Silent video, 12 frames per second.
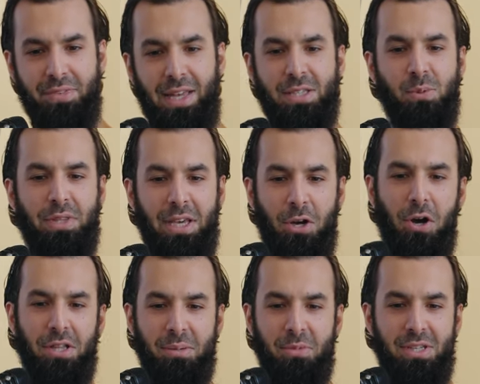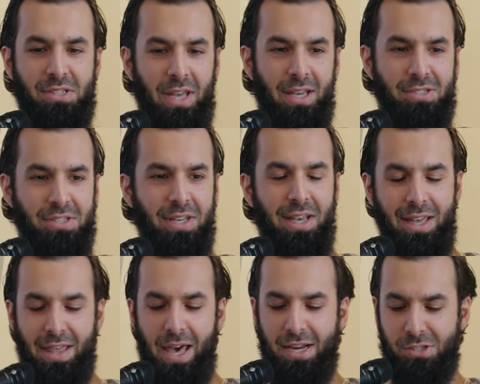That's what they call him these days.
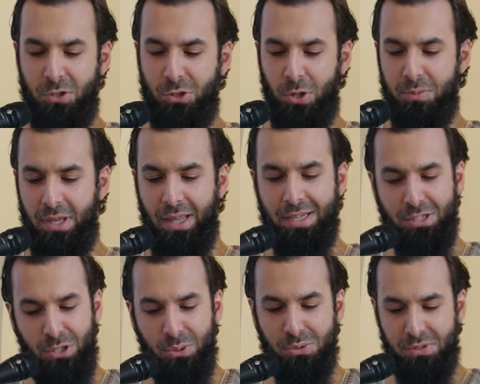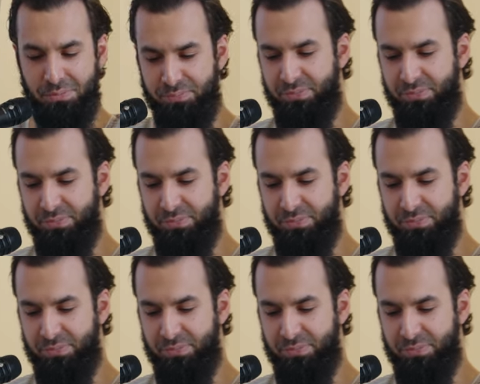That is the term they like to use.